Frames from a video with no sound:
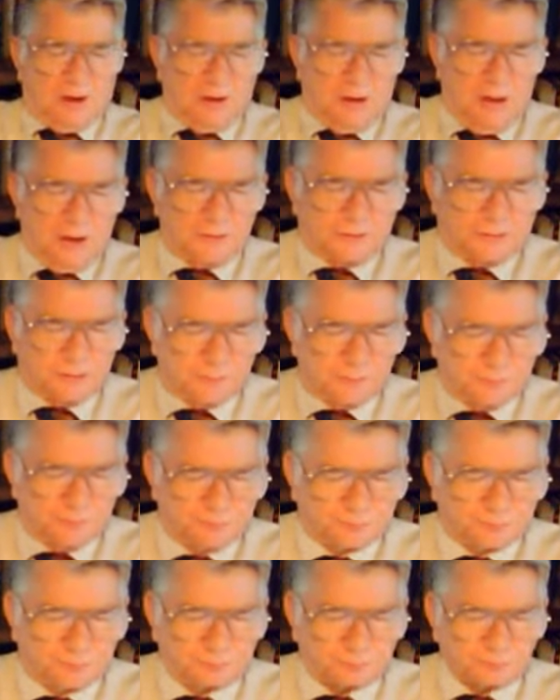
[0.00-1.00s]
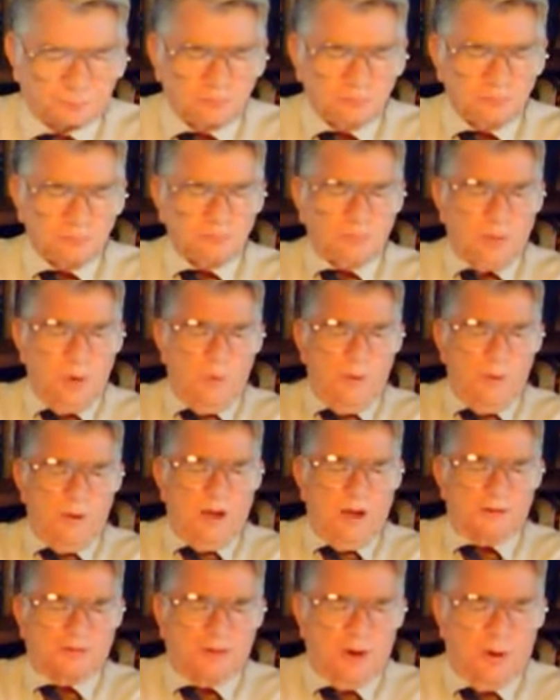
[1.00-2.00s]
Elisha. We
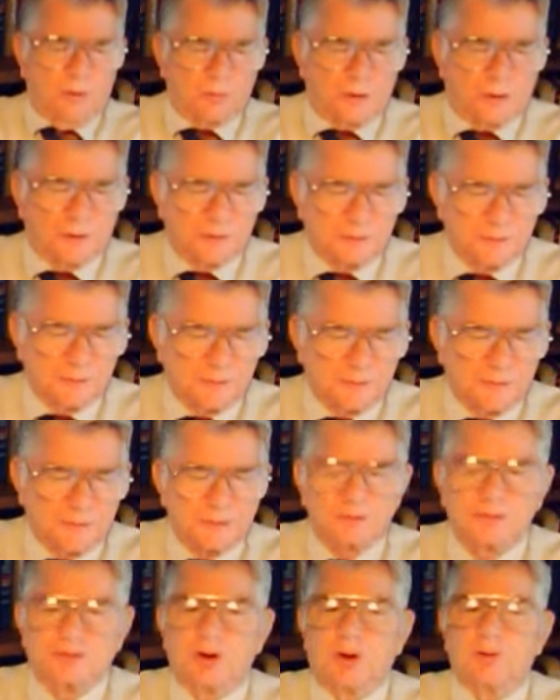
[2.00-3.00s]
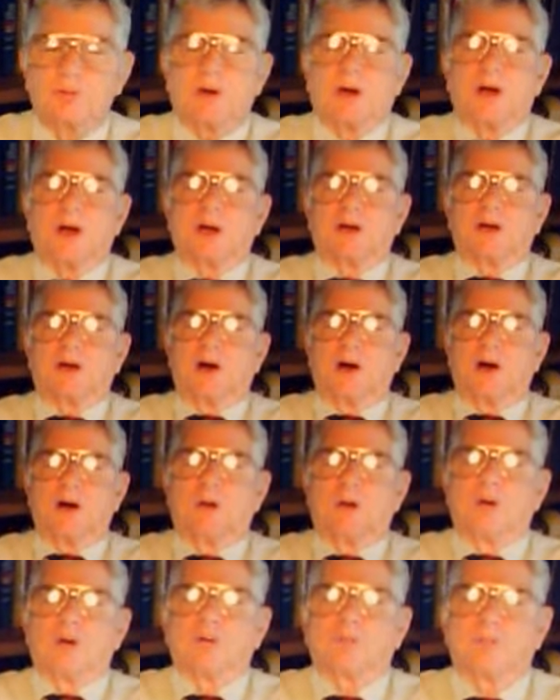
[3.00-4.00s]
got Jonah. Jonah, a
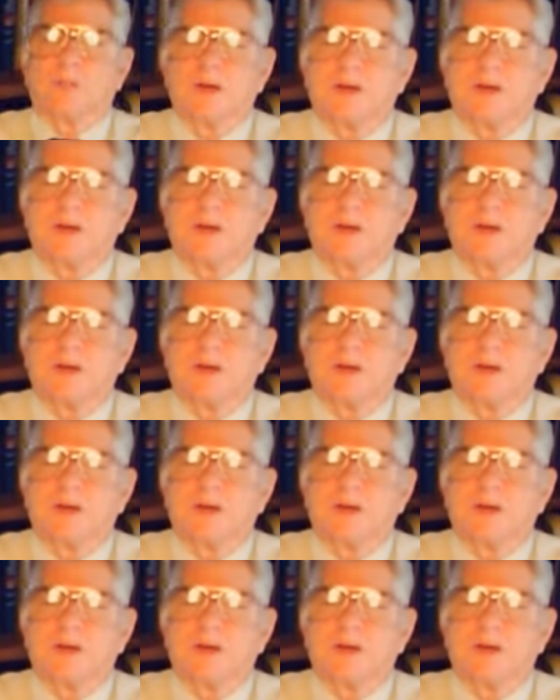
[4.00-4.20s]
called